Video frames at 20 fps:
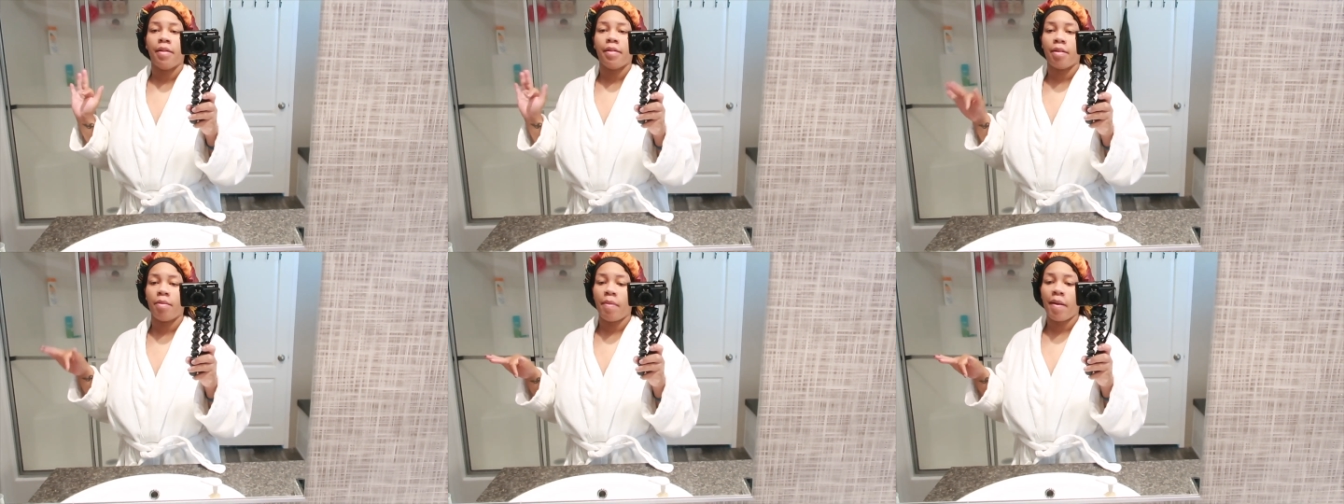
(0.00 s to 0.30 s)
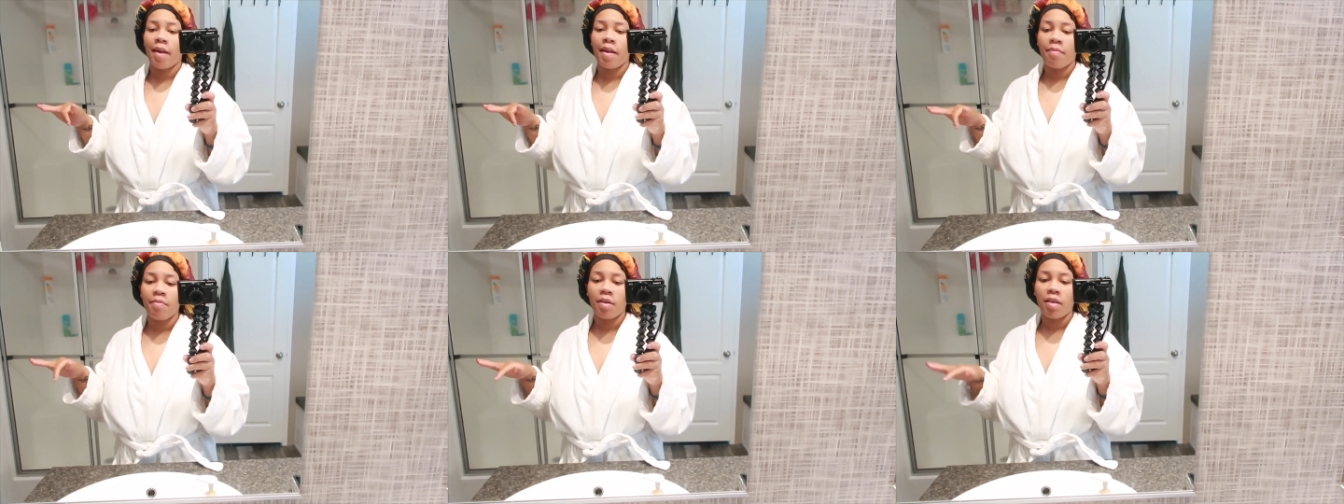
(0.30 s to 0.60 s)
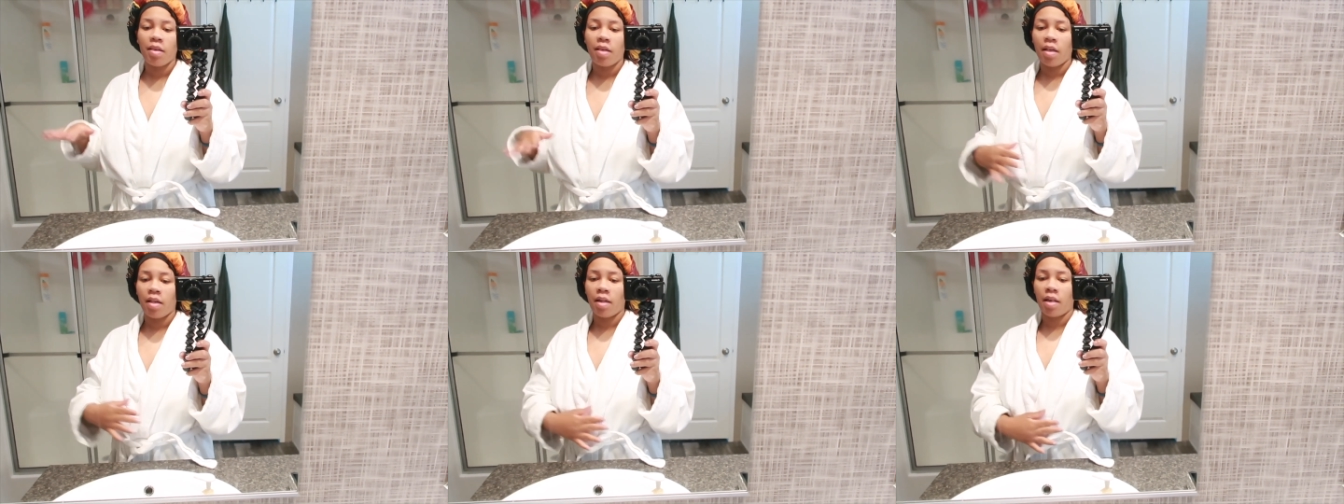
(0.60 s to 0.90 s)
the
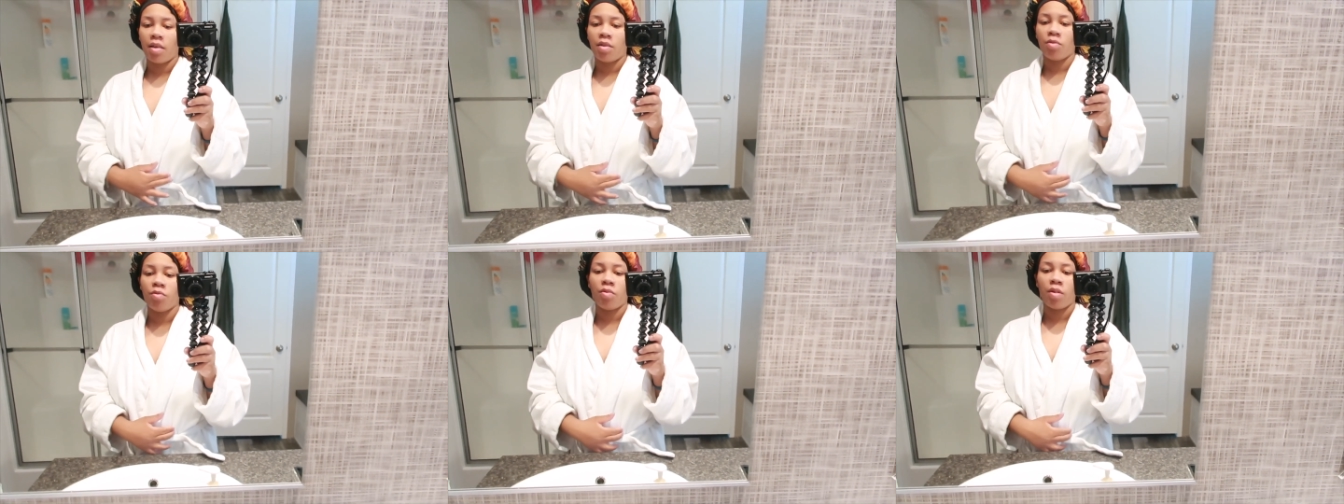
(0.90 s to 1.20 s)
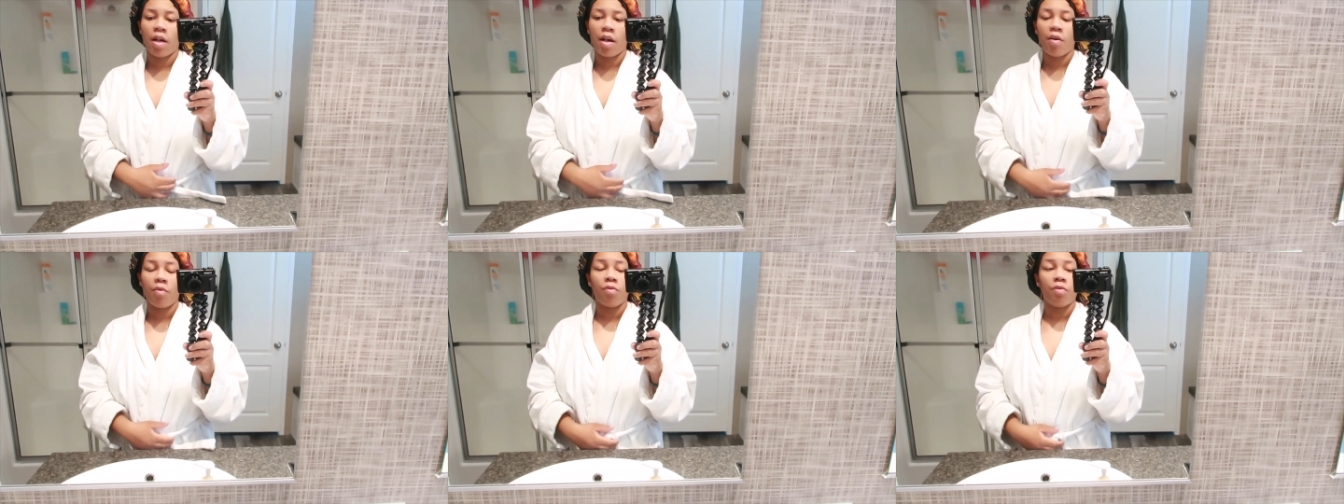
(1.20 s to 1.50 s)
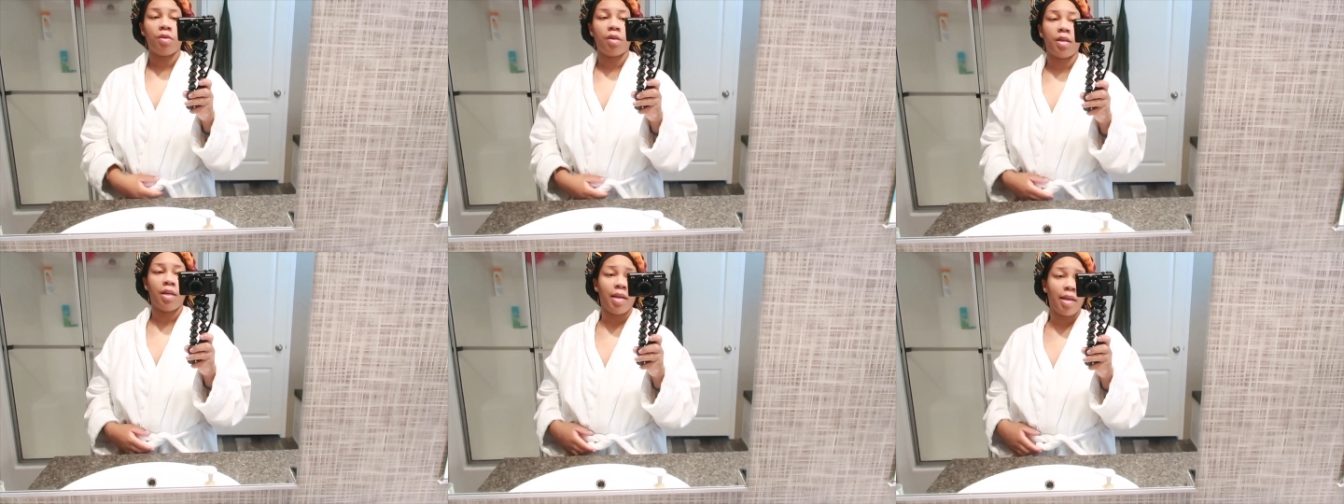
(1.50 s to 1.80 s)
baby and I do not
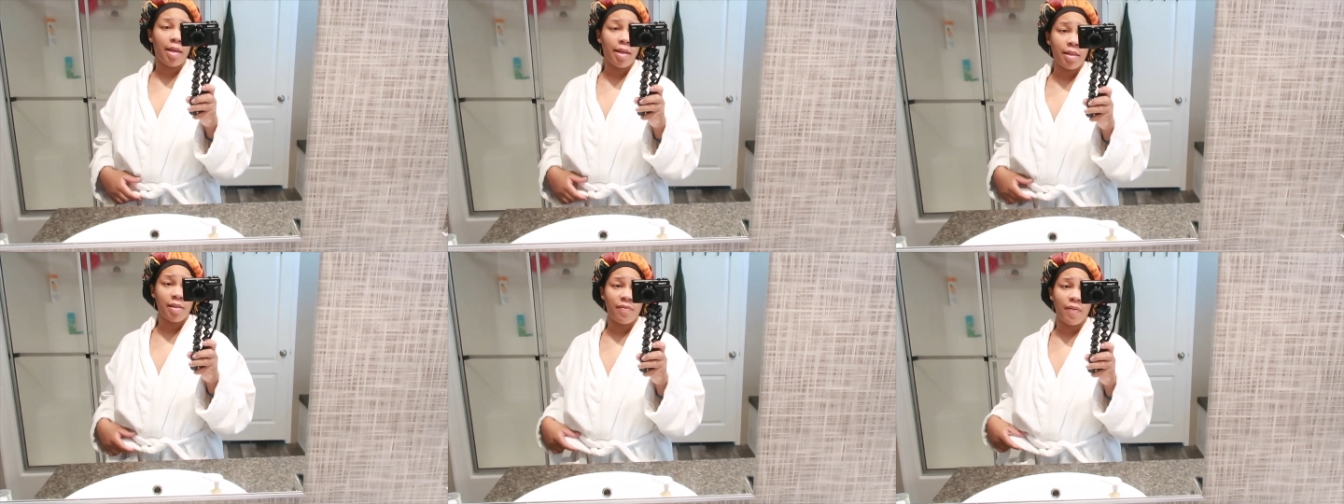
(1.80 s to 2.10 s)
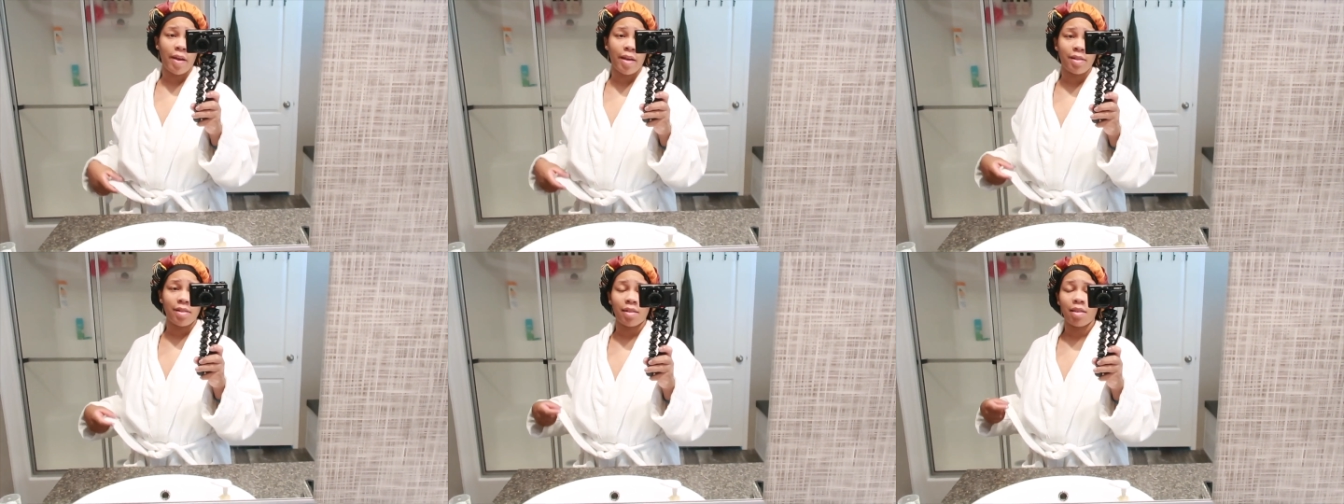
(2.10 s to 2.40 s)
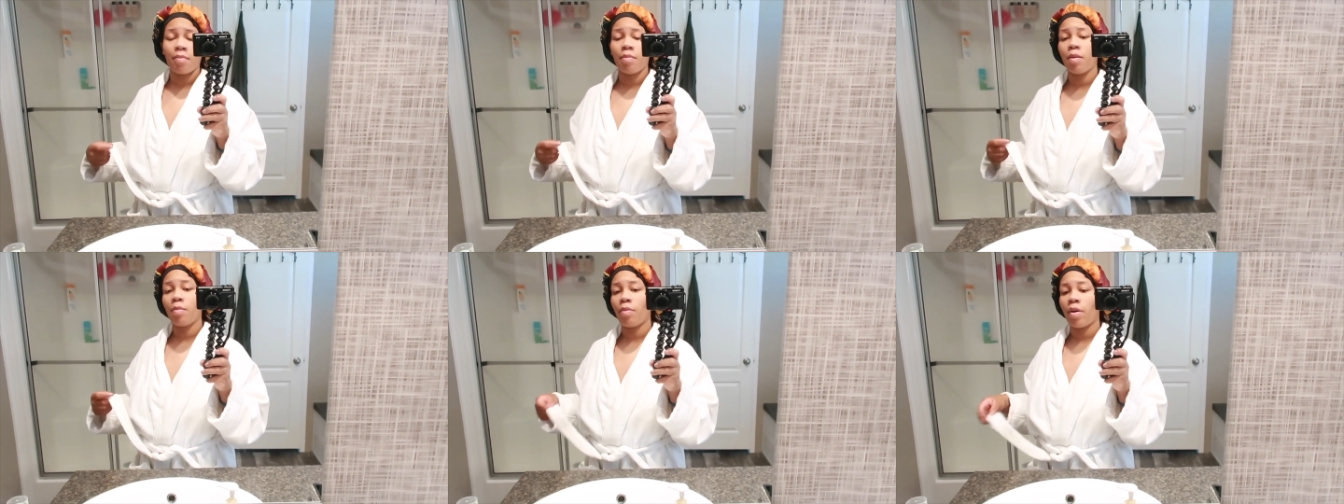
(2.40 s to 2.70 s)
want his face
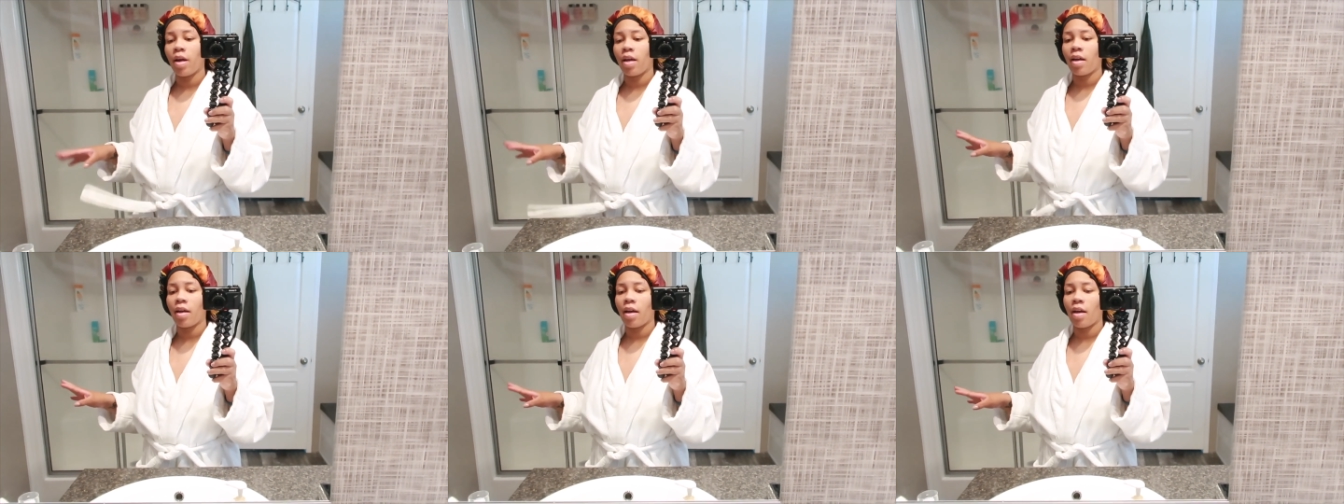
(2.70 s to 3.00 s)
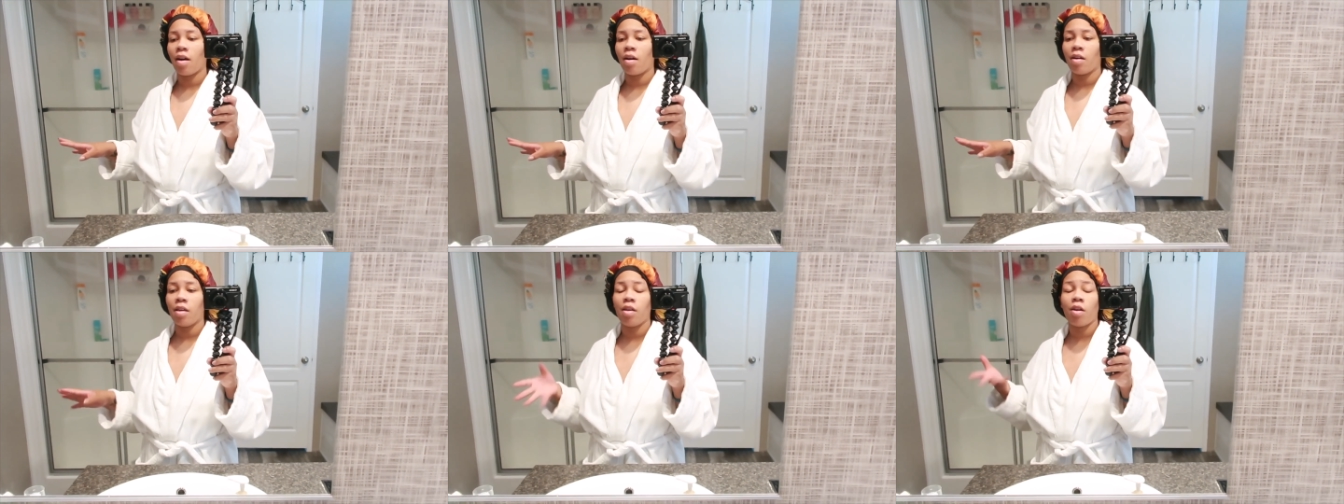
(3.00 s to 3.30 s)
to be breaking out.